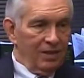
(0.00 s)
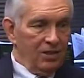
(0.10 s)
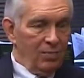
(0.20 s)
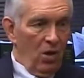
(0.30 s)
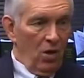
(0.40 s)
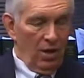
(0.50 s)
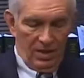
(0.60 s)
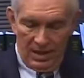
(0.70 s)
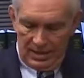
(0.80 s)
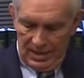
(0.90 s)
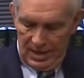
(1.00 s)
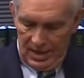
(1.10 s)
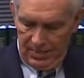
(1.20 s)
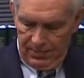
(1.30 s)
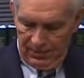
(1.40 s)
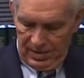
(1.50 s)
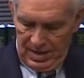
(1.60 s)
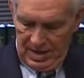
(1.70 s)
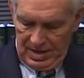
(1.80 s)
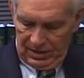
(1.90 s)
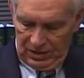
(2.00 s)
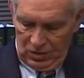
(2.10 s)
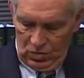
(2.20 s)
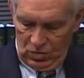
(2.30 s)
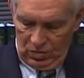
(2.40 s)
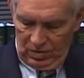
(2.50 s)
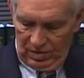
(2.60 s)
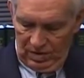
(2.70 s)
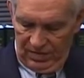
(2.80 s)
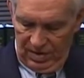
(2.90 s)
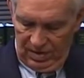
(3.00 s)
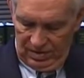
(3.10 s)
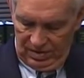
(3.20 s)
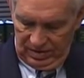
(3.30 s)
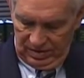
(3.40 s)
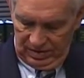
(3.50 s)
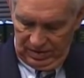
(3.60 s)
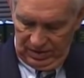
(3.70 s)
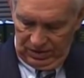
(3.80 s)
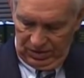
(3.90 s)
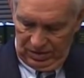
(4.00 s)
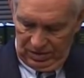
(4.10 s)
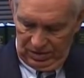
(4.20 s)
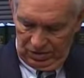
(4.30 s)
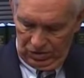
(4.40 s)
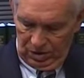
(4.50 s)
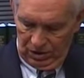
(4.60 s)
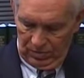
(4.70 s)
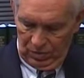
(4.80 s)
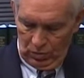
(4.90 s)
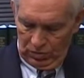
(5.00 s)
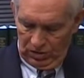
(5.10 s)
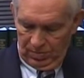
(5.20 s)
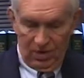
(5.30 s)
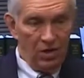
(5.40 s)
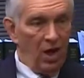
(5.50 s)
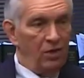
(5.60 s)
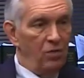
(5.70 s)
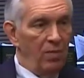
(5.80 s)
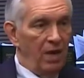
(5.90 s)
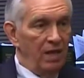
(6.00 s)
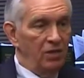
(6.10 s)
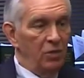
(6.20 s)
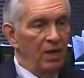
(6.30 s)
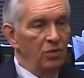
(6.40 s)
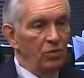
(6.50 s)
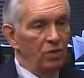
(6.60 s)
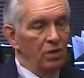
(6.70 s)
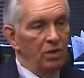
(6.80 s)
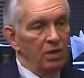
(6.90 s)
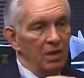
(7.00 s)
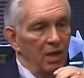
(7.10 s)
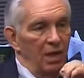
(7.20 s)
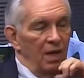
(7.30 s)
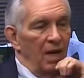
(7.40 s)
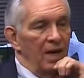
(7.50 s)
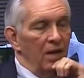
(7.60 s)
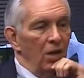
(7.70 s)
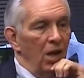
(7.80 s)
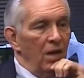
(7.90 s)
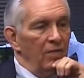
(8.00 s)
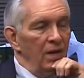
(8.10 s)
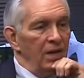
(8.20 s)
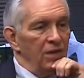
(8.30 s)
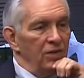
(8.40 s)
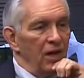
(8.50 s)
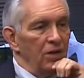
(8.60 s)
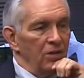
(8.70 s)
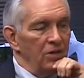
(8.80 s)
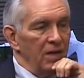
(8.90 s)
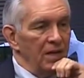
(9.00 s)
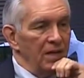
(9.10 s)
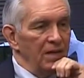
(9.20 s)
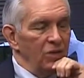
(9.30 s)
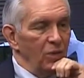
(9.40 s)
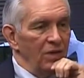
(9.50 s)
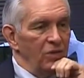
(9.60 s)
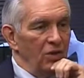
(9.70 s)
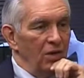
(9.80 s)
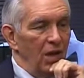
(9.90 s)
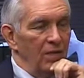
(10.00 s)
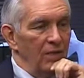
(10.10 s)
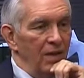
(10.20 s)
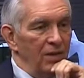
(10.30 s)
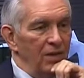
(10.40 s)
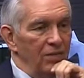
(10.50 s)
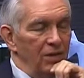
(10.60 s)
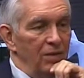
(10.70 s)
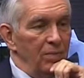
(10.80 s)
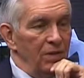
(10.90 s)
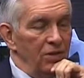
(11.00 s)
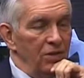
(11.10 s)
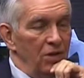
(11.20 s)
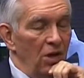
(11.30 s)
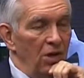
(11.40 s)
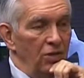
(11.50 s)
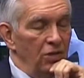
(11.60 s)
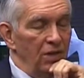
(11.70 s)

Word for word: small at that time, and so there are certain journalism courses, but not too many. So as a result, I had a lot of electives I could take. So I took a lot of electives in the business college.